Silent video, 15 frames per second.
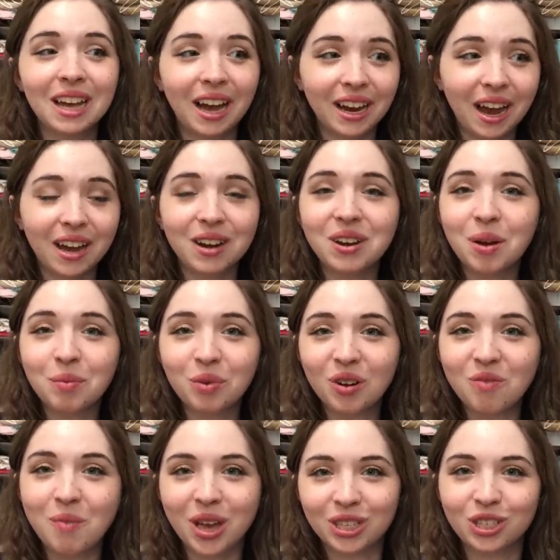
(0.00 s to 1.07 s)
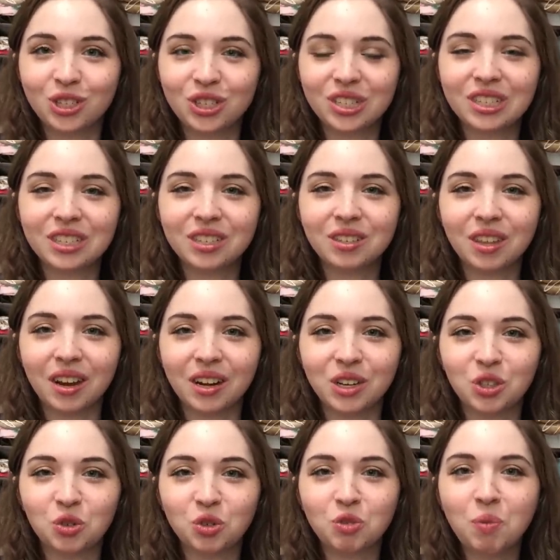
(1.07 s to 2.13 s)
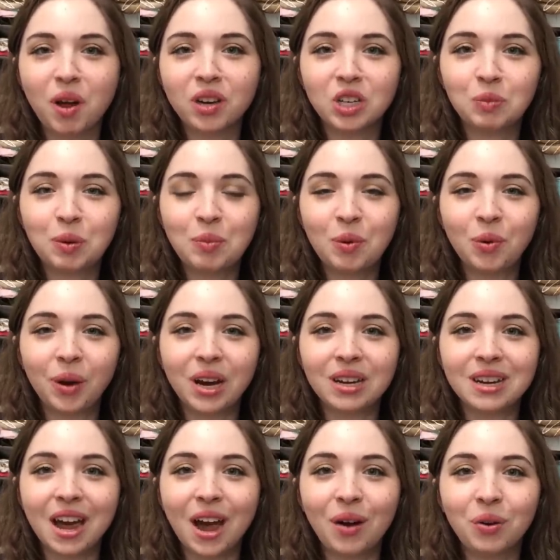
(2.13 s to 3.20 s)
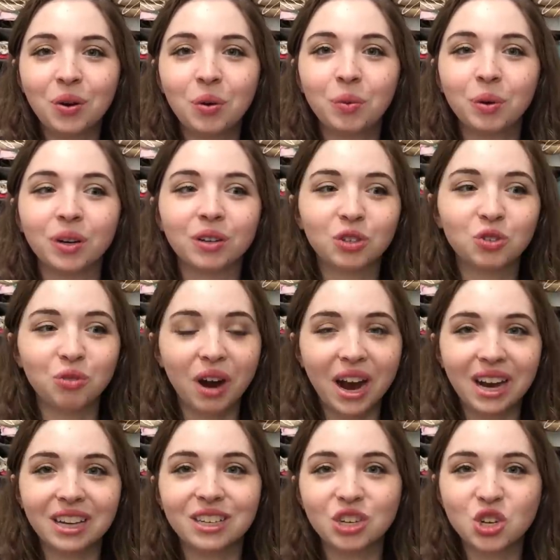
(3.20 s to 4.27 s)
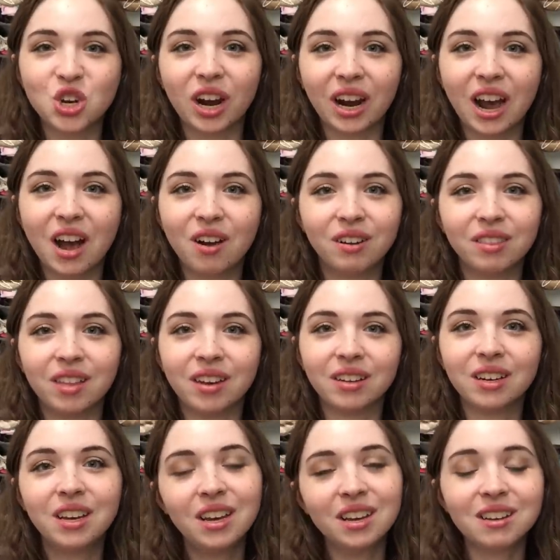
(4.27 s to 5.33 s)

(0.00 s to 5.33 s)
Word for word: I got a number of messages that I just responded to people right now who were trying to check out and then